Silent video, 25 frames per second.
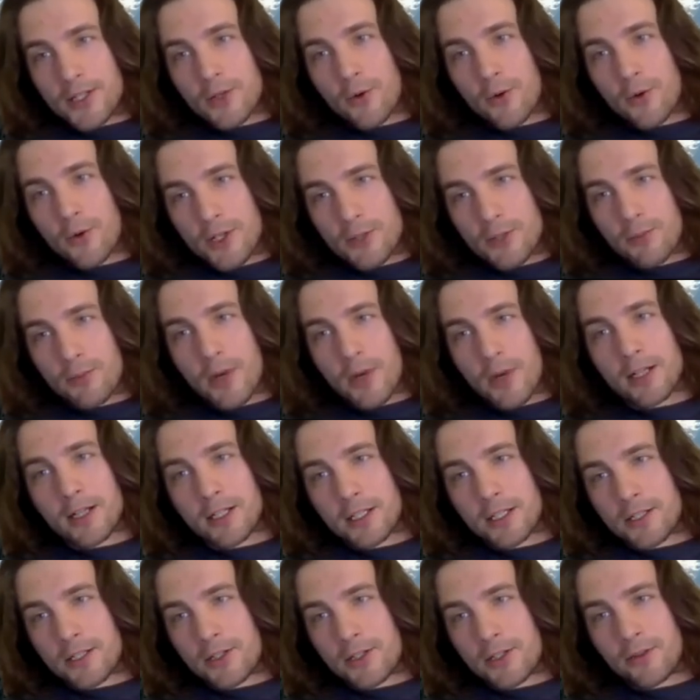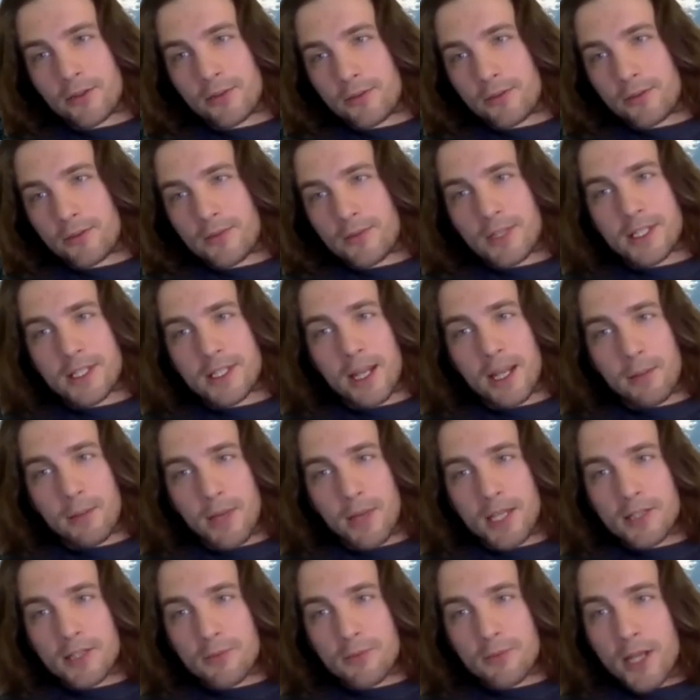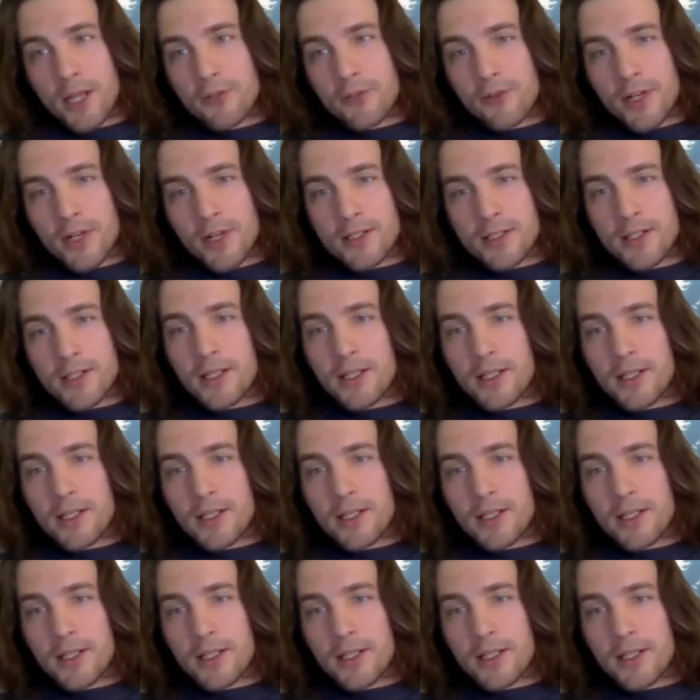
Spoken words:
corresponding to the same S matrix.